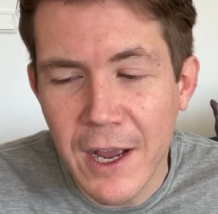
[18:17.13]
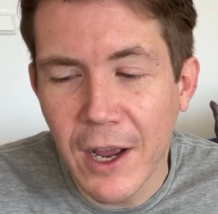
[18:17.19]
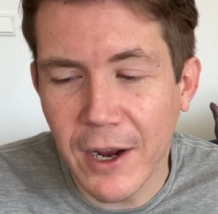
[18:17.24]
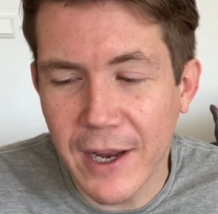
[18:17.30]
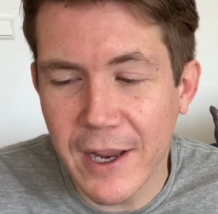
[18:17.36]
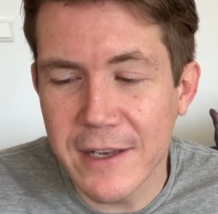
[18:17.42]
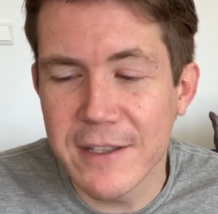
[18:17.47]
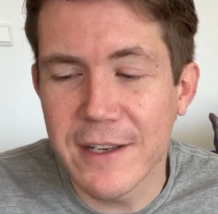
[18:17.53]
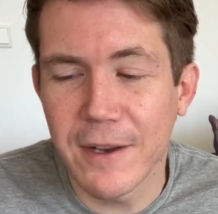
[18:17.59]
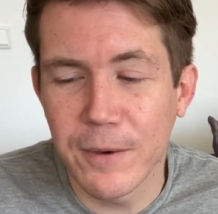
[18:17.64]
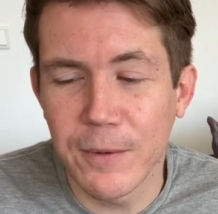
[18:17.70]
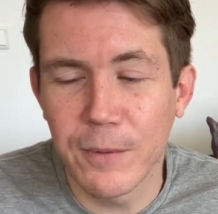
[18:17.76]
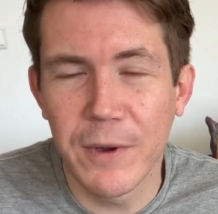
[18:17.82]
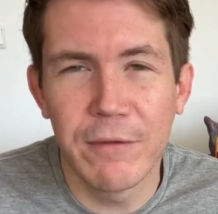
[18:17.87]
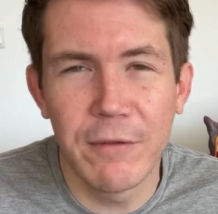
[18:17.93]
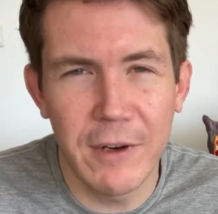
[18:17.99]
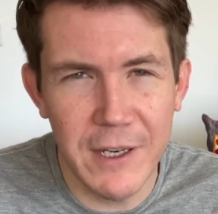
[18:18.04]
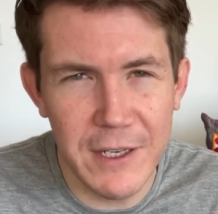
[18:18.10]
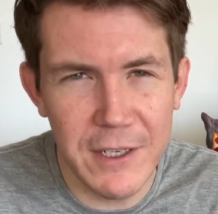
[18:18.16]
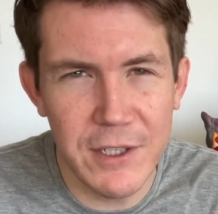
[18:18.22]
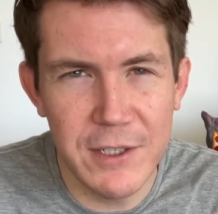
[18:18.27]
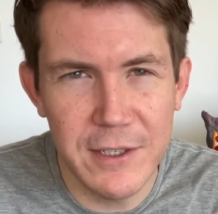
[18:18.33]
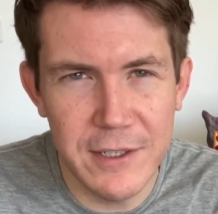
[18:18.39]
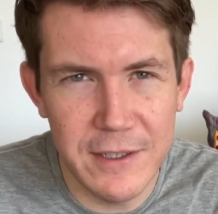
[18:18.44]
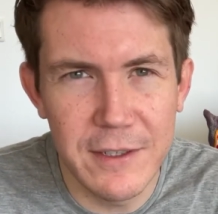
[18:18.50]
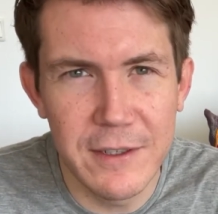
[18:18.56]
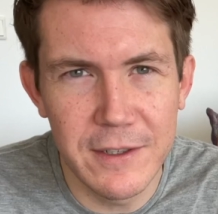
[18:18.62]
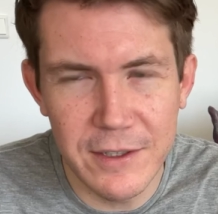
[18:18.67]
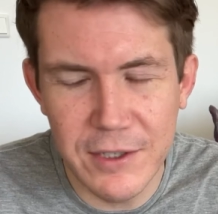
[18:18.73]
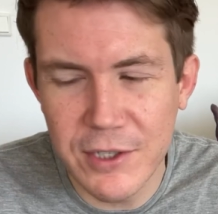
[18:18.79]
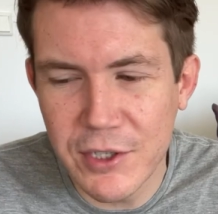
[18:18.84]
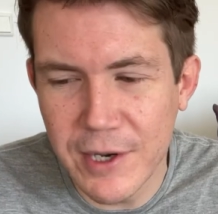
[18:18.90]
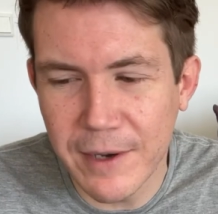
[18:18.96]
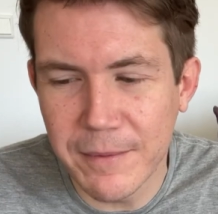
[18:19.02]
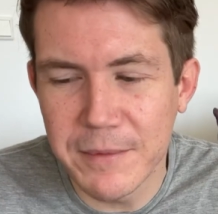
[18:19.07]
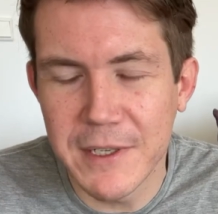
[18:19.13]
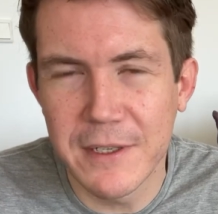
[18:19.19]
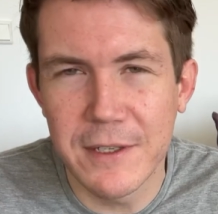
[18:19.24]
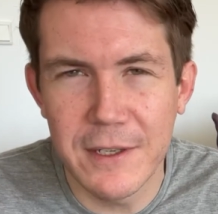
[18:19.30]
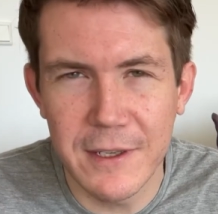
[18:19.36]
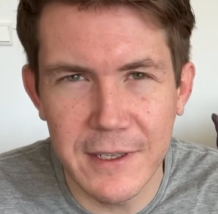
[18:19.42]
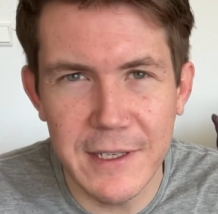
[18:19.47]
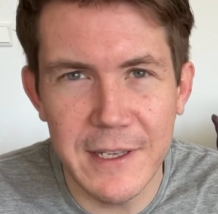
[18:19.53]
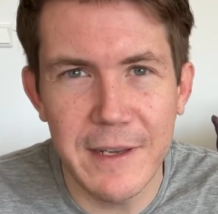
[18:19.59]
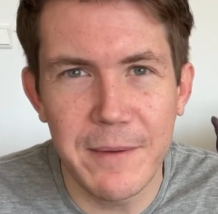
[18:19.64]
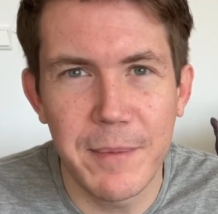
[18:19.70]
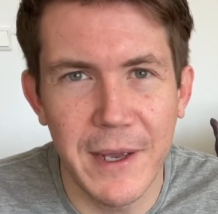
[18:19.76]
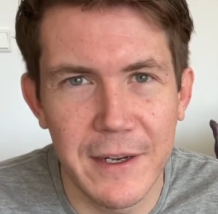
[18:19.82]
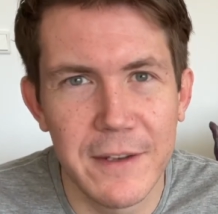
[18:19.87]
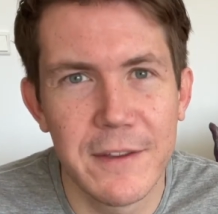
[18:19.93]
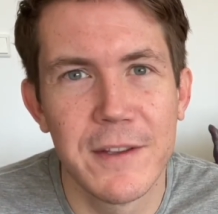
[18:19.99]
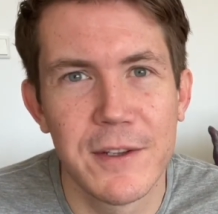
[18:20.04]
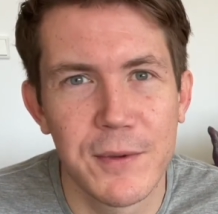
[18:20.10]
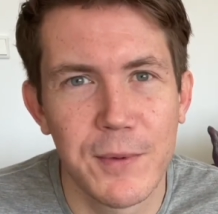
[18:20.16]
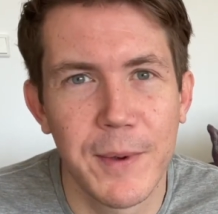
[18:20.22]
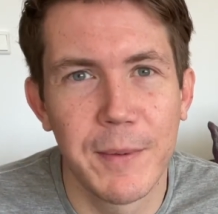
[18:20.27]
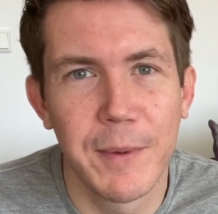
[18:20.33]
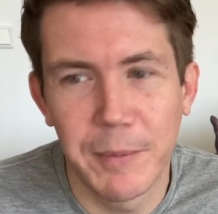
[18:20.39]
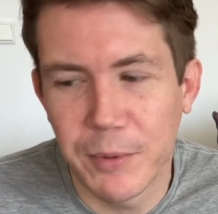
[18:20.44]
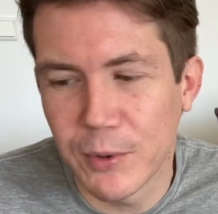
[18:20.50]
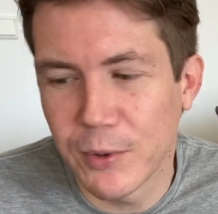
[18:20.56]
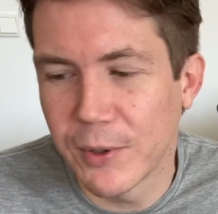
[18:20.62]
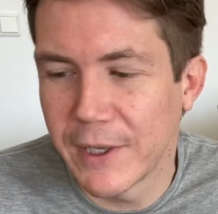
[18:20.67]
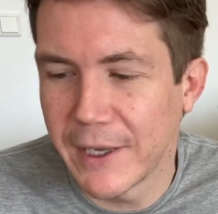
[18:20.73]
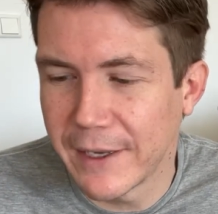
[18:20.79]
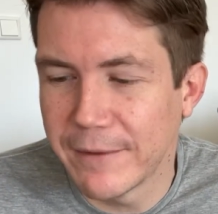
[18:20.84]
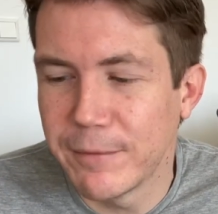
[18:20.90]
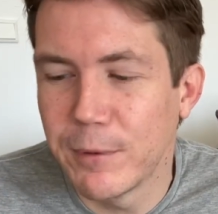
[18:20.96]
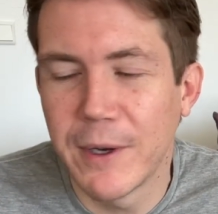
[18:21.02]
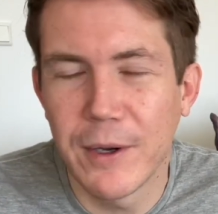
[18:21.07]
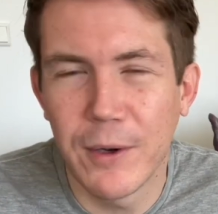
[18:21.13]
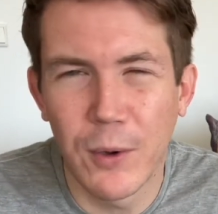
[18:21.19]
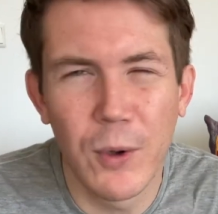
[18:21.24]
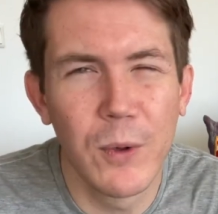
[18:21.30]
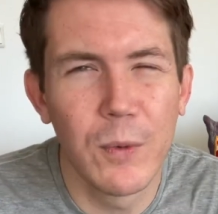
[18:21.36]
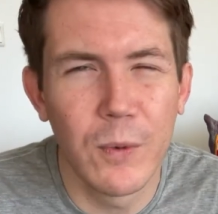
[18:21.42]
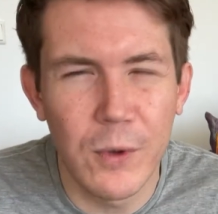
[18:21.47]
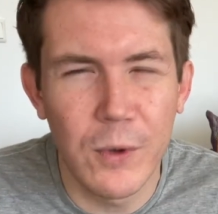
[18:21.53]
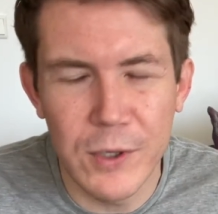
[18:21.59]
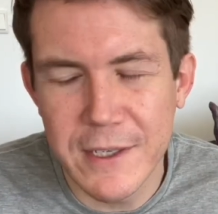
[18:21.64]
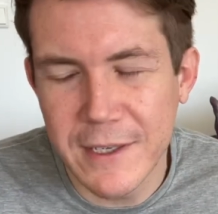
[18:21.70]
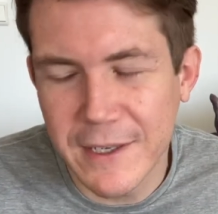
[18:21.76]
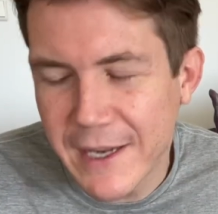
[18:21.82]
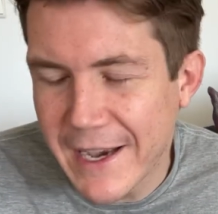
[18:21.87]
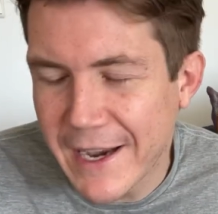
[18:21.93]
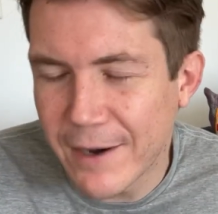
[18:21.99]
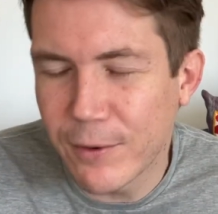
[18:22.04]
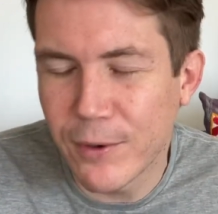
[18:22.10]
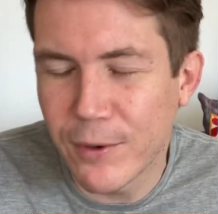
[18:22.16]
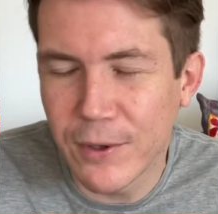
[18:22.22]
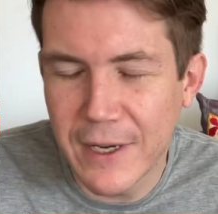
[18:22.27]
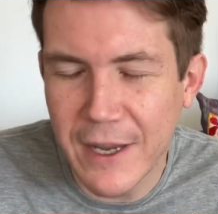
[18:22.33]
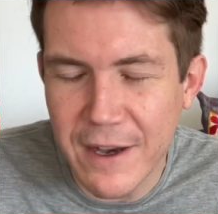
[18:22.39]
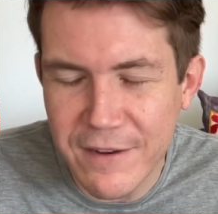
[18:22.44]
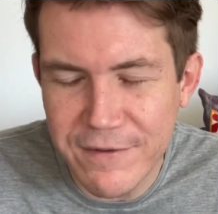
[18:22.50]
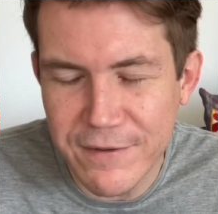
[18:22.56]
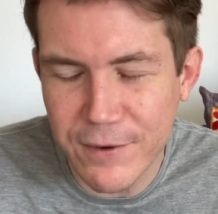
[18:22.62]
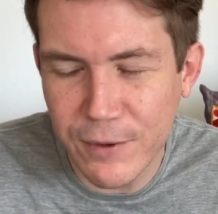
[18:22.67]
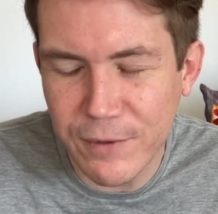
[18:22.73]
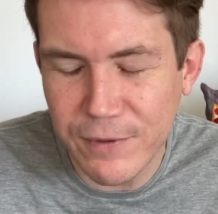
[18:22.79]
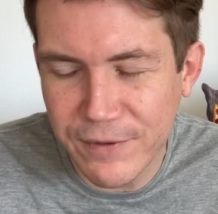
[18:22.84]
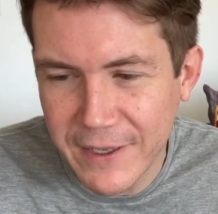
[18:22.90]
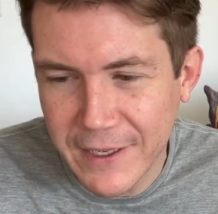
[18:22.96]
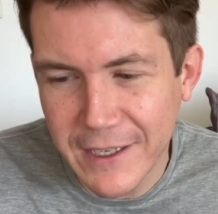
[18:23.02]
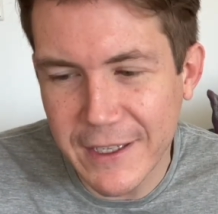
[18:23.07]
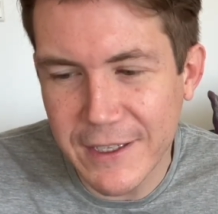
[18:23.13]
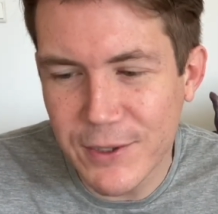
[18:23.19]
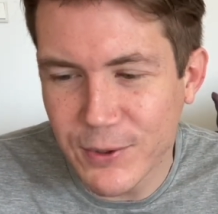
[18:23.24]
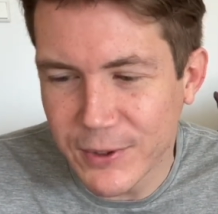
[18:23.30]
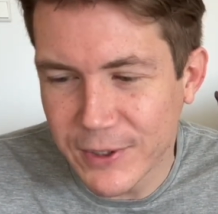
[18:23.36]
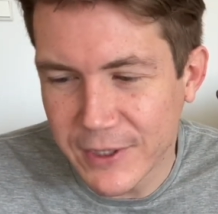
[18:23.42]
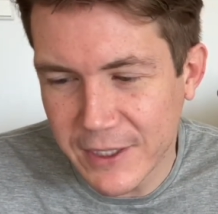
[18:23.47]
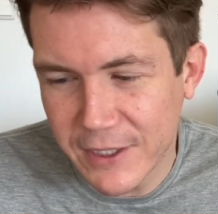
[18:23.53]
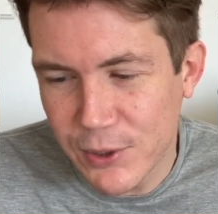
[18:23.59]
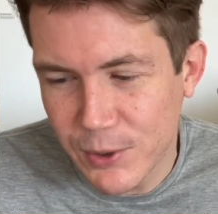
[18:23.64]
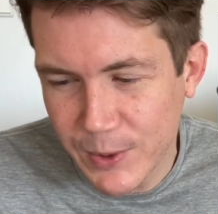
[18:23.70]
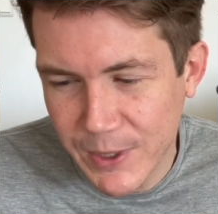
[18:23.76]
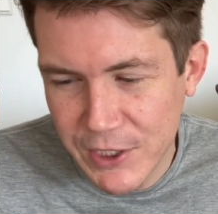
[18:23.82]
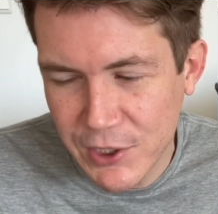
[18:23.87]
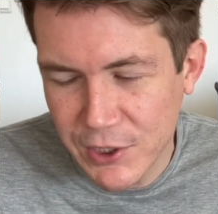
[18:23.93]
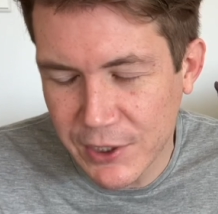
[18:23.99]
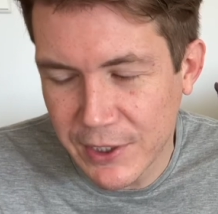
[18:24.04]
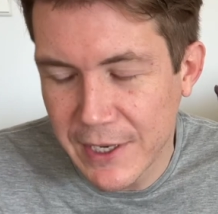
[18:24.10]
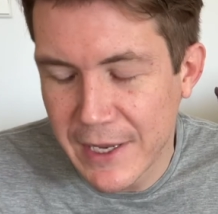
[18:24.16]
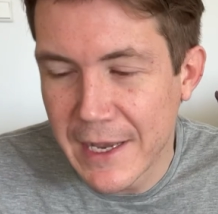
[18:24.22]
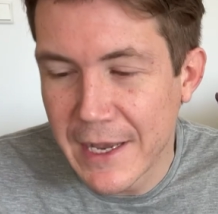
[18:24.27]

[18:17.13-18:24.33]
Okay, so we've really jumped into the deep end of the swimming pool here. We're all water now, all love, all feelings, all intuition.